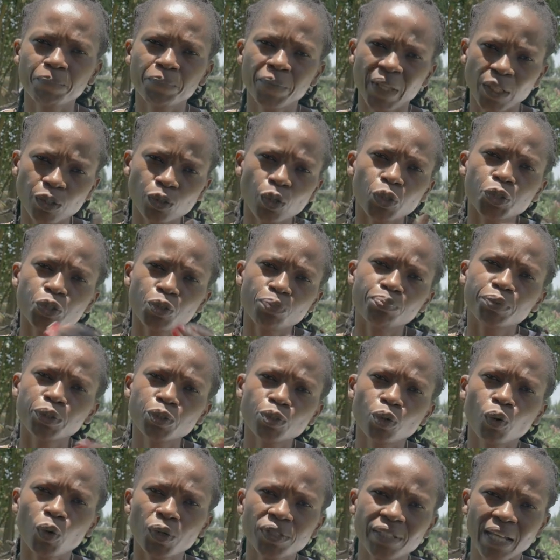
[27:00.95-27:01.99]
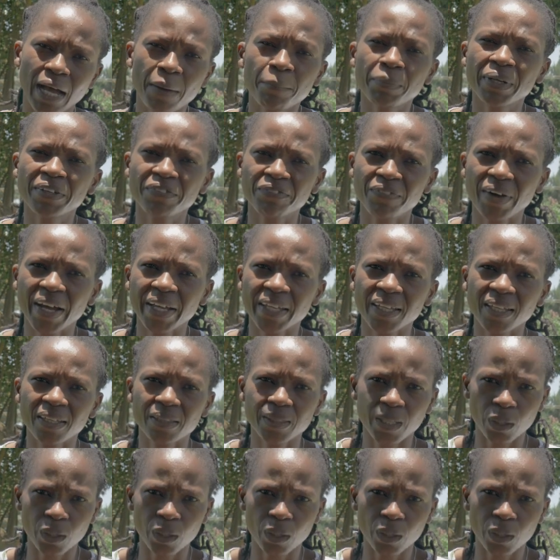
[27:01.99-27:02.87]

that contribute towards amplifying